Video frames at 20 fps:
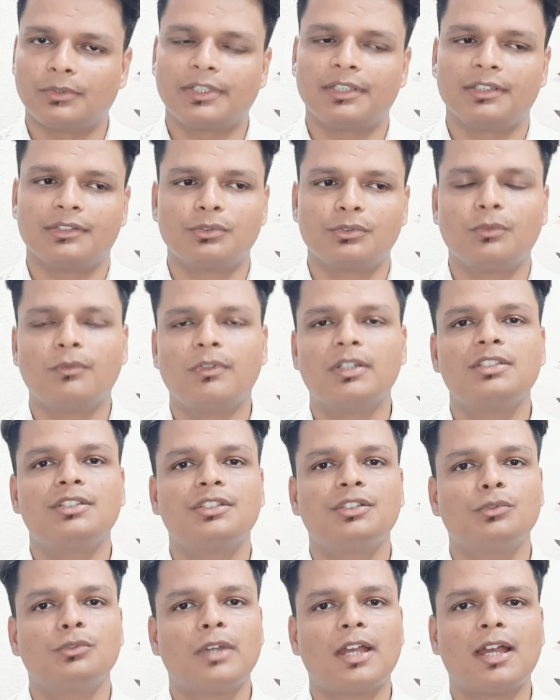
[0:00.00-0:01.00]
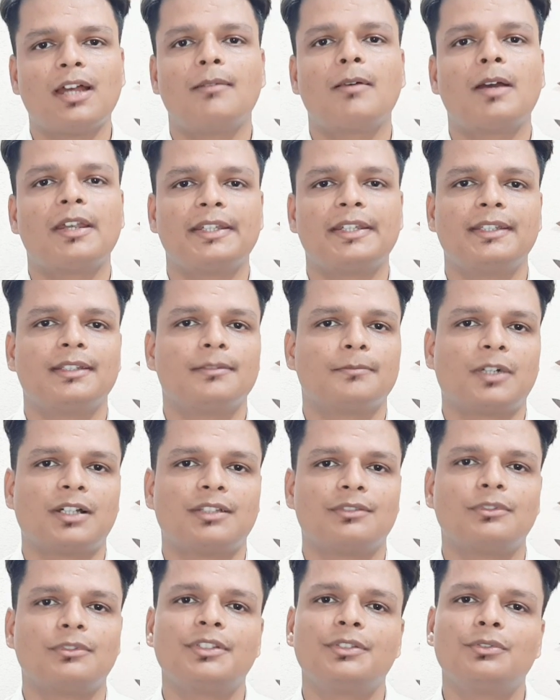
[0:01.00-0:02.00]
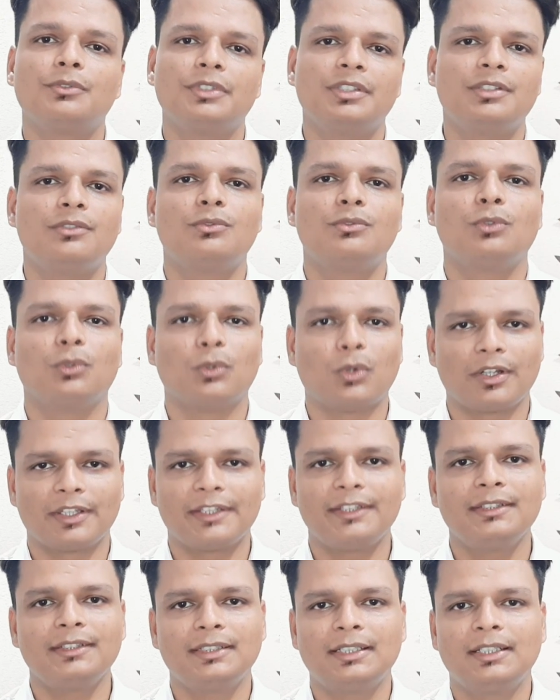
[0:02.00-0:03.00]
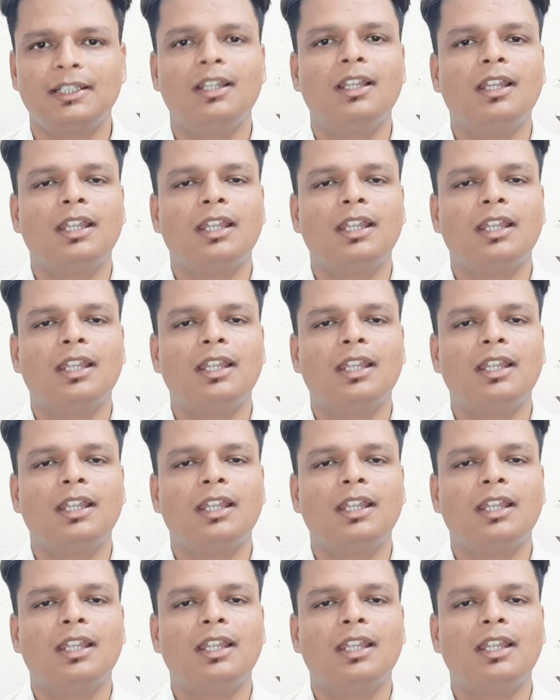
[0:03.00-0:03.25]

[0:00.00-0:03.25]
Okay, so once you have ID and password, you need to log in,